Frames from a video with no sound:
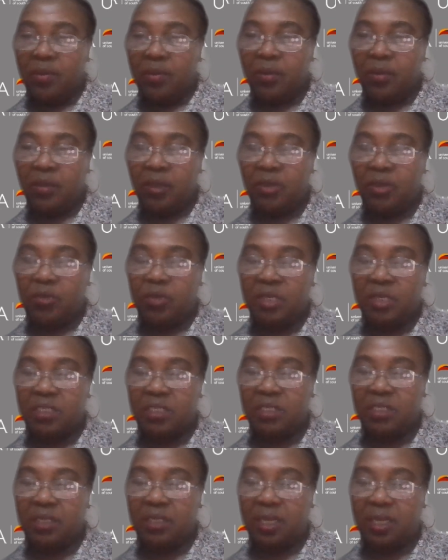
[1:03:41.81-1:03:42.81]
on the
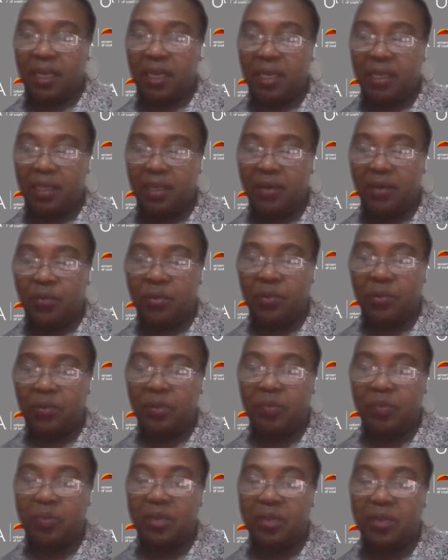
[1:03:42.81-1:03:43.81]
22nd, then we
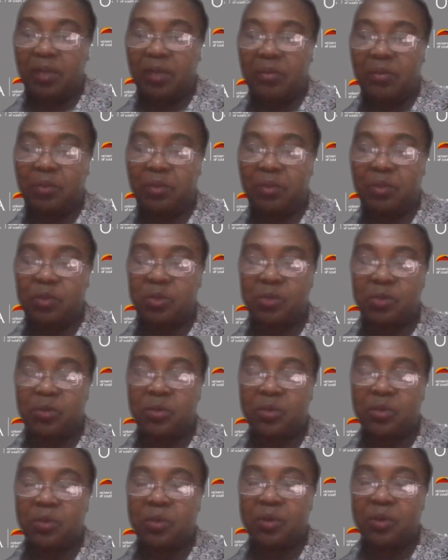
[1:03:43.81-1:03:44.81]
will be able
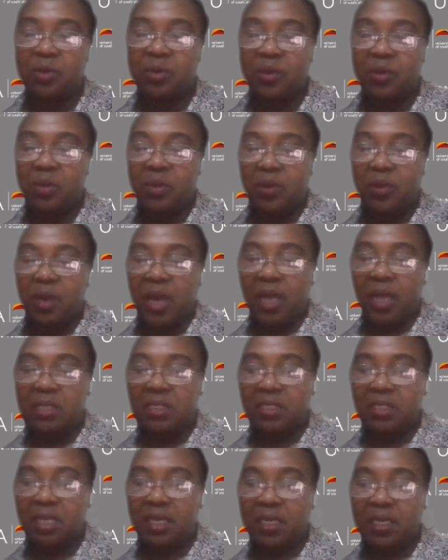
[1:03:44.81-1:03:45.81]
to
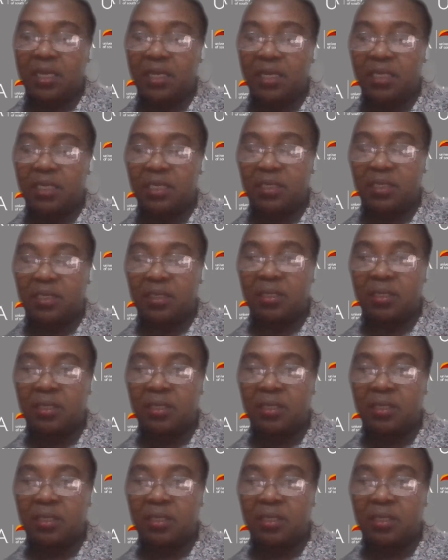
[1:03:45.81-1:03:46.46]
answer it